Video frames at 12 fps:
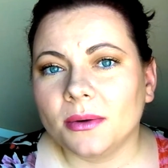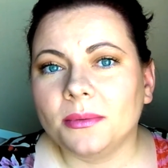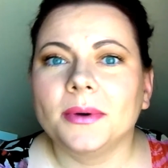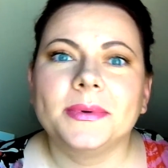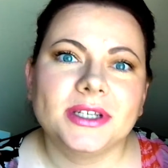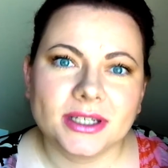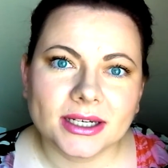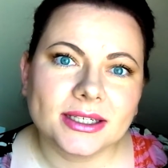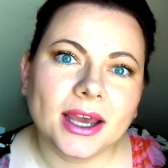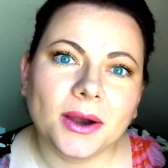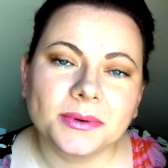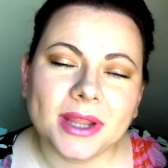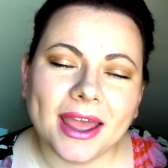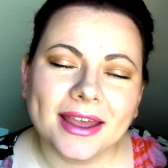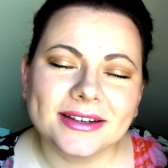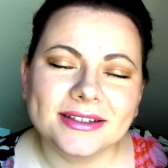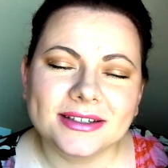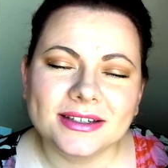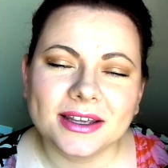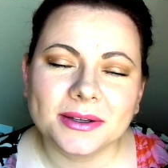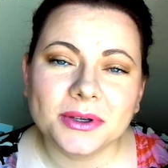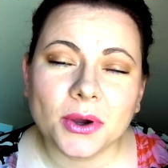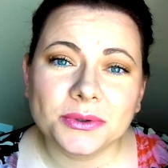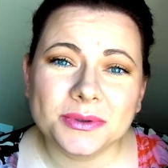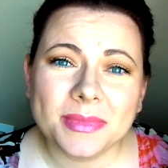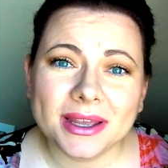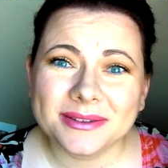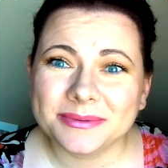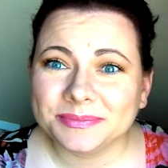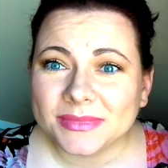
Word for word: when we shut down and uh, go to bed.